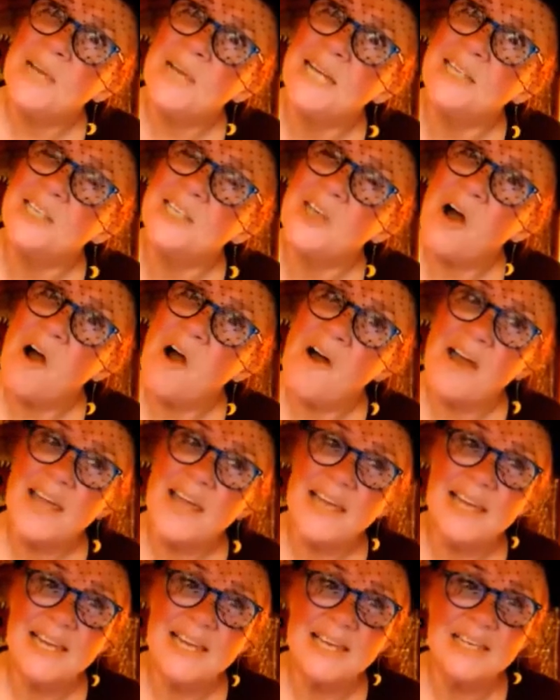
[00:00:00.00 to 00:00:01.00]
its
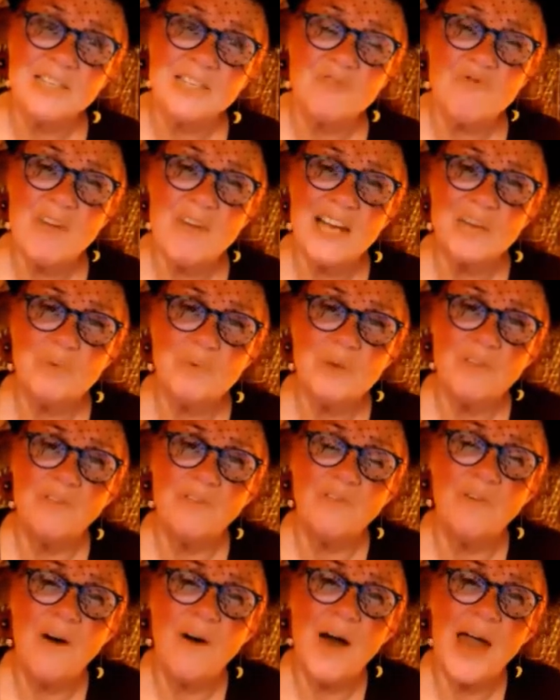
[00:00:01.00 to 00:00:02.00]
eyes red with
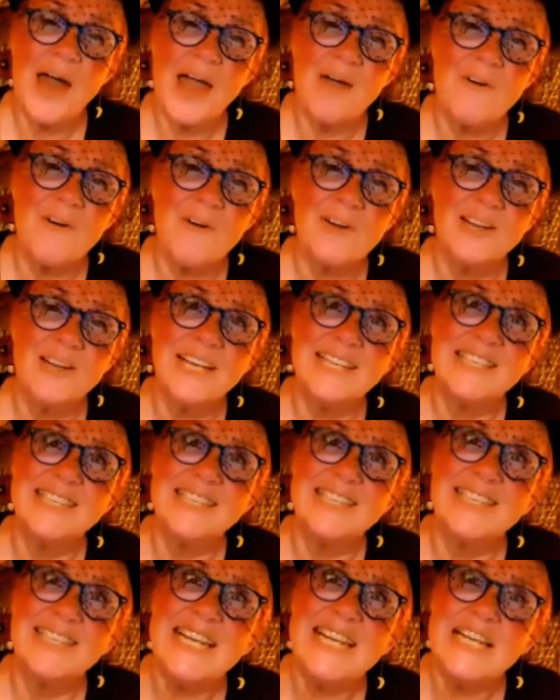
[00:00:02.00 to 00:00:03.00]
fire and
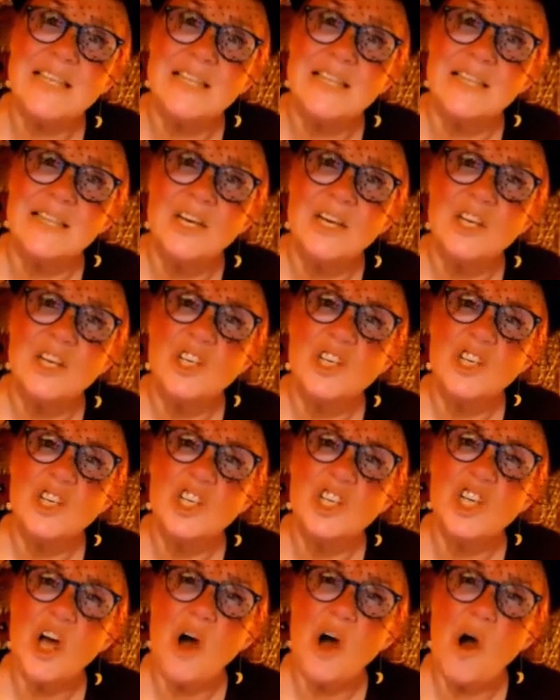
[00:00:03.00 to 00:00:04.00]
its teeth
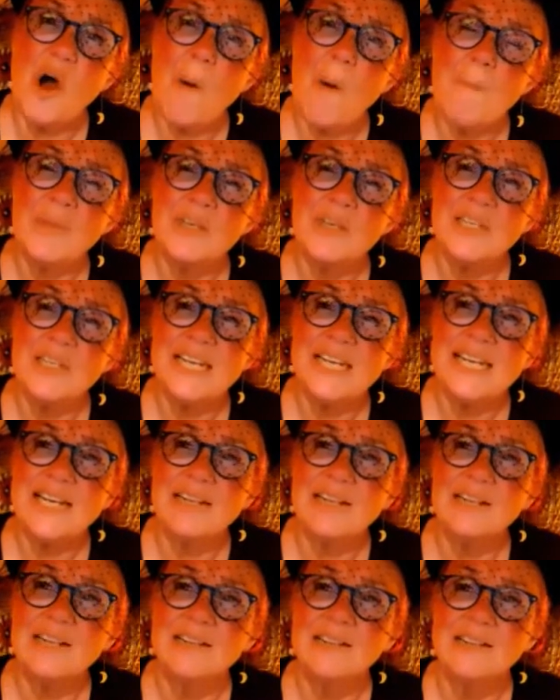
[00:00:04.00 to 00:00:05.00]
sharp as
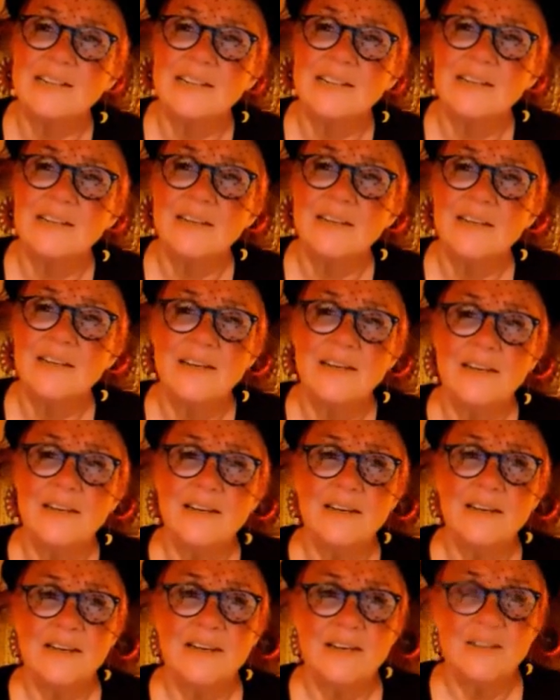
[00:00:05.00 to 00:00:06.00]
needles.
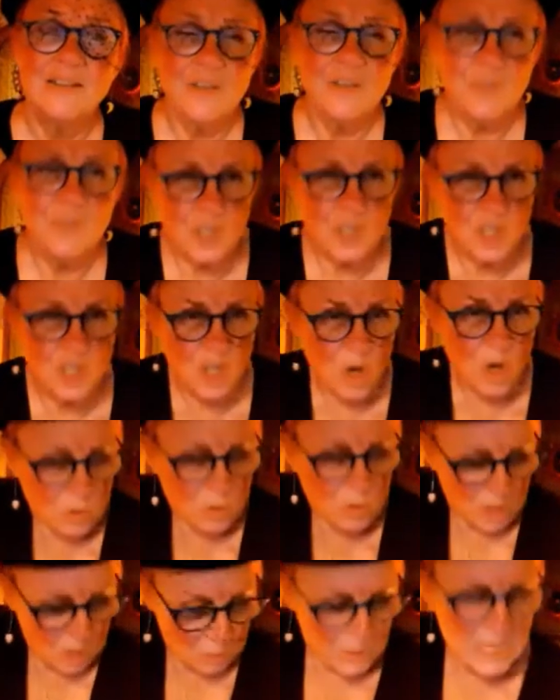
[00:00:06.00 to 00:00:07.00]
Then the
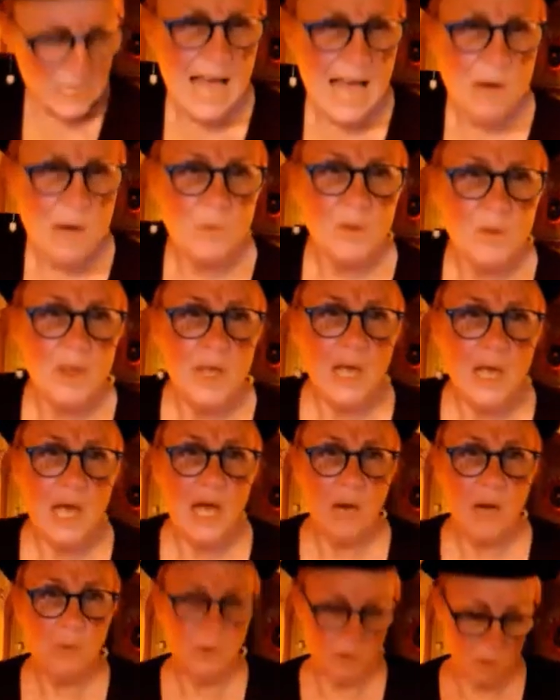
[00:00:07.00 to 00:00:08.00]
shoulders was out,
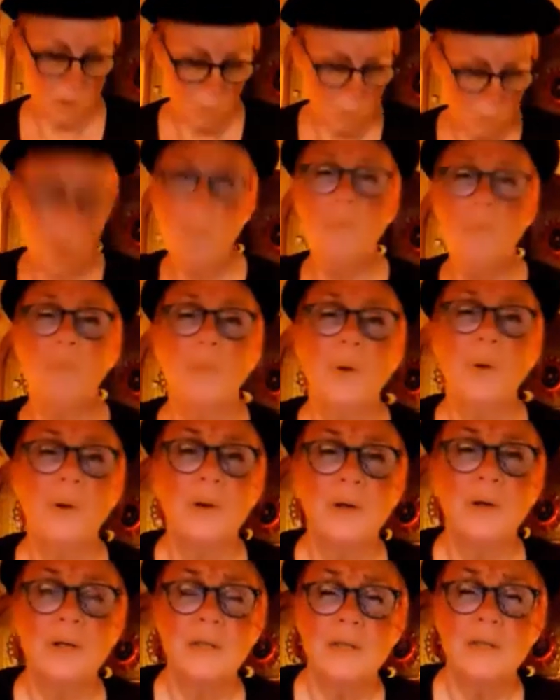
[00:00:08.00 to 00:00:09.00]
and with a whoop,
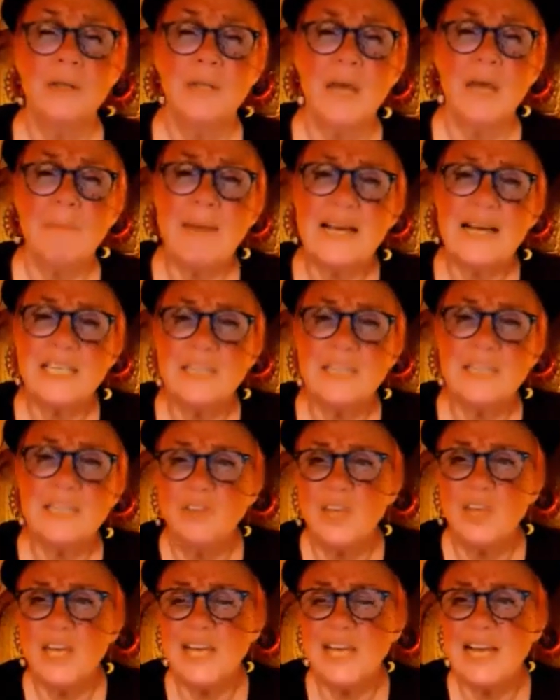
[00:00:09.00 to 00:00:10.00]
the massive
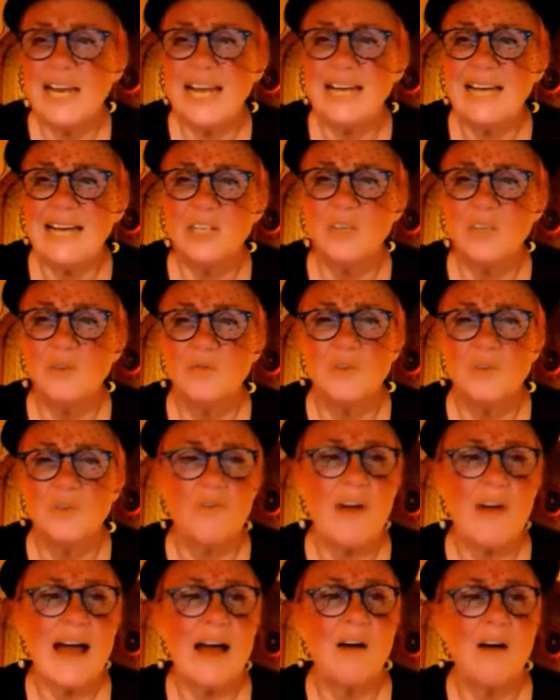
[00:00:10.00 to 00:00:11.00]
thing landed on the
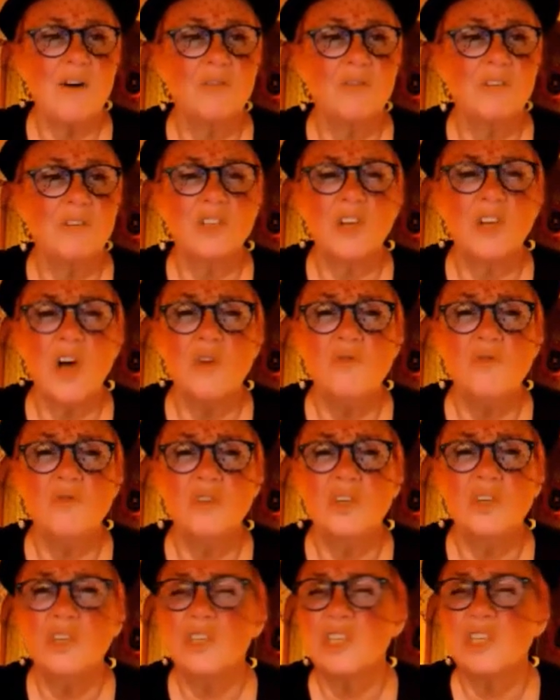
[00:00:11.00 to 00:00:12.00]
ground, its
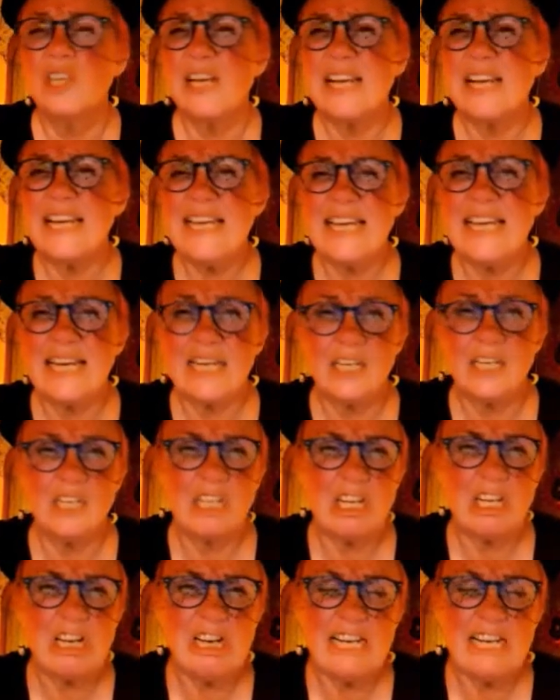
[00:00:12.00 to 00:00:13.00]
coat sleek
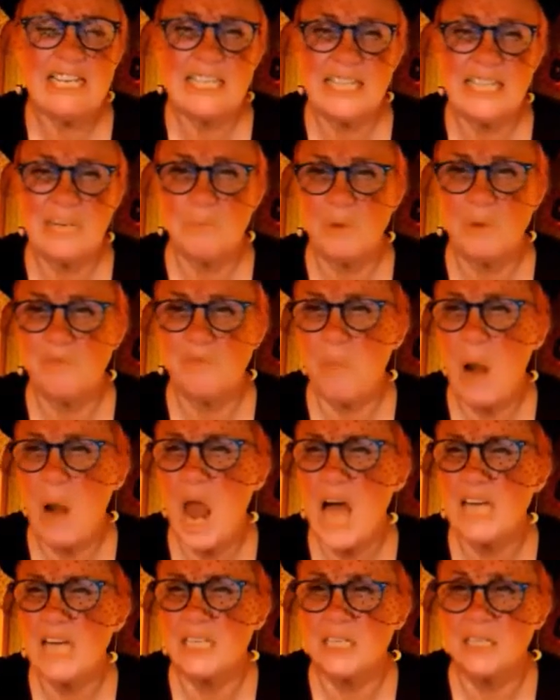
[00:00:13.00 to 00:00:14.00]
and glistening with
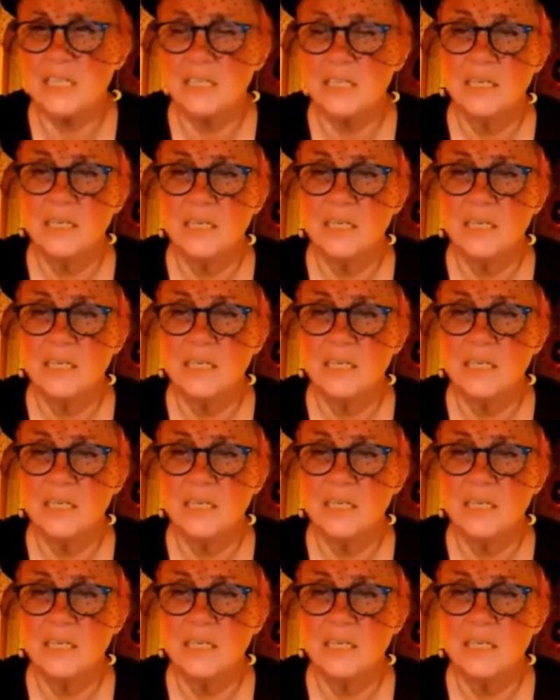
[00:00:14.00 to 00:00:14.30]
blood.